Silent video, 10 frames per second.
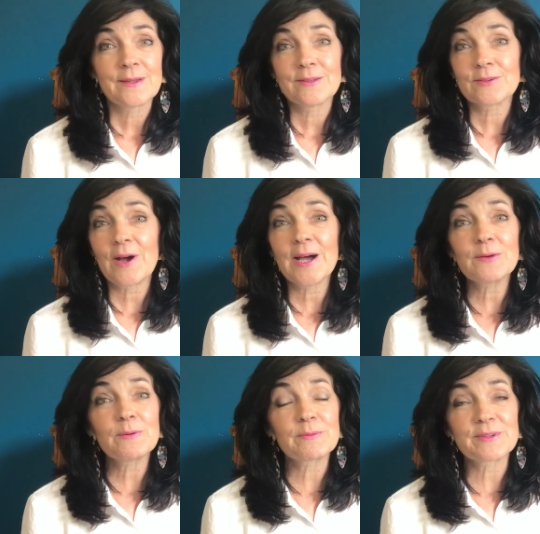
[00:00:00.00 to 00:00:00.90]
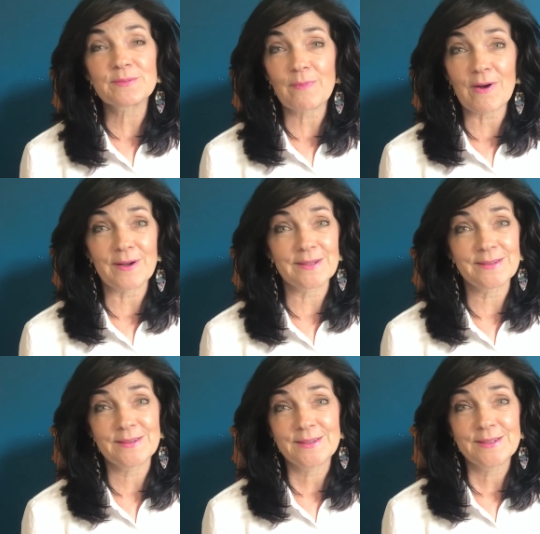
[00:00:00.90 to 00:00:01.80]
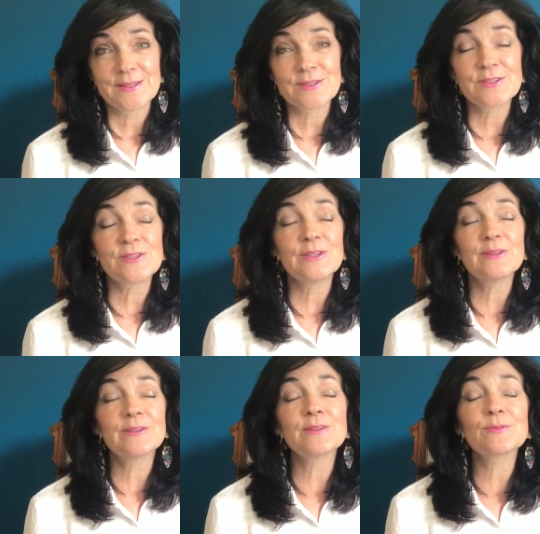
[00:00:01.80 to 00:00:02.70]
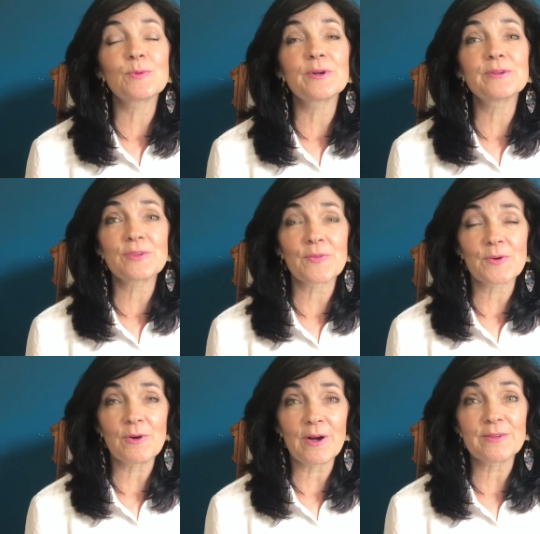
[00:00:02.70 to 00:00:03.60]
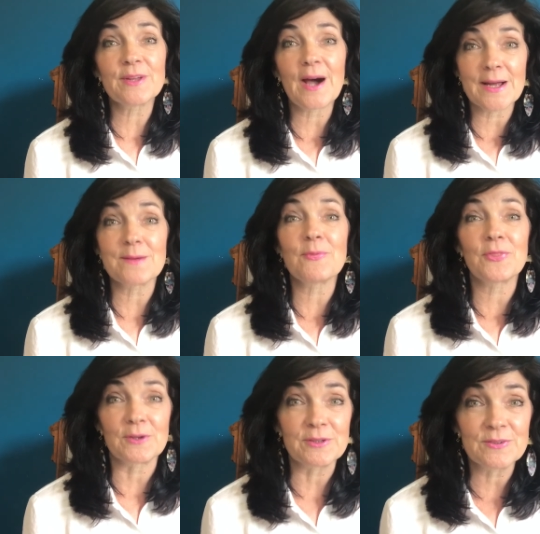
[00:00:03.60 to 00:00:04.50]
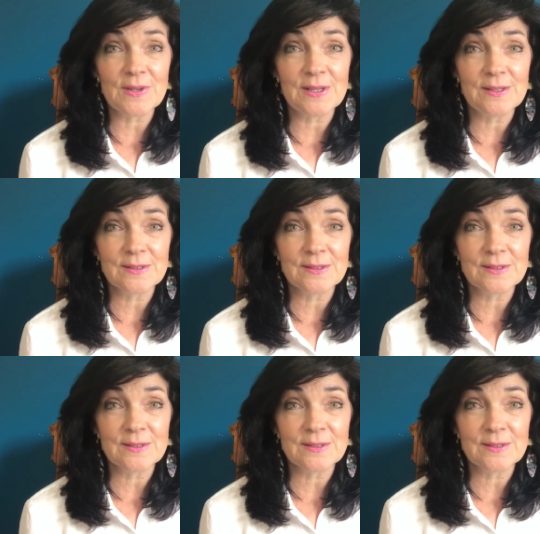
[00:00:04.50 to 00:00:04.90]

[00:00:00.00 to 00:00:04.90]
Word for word: So how do we respond to Jesus' words on the cross, "I am thirsty"?